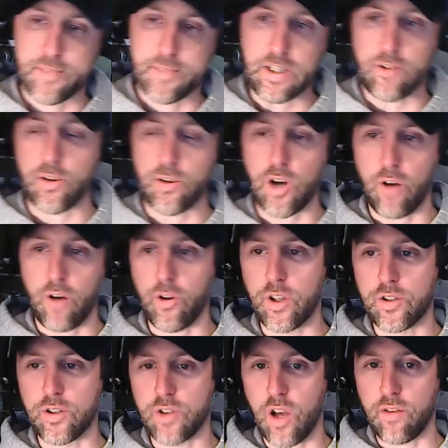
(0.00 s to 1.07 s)
you're not really
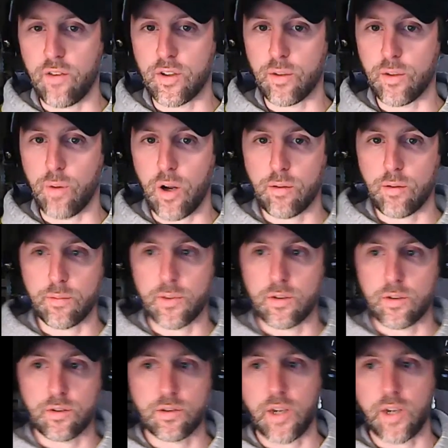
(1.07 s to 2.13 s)
solving the problem. You're
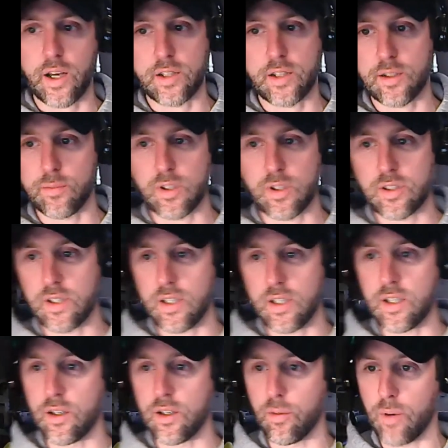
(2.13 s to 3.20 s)
just getting something to
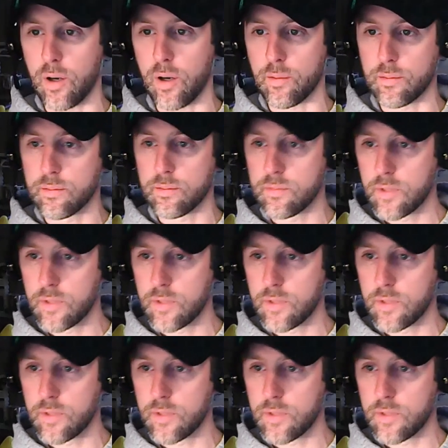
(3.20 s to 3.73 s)
eat your problem.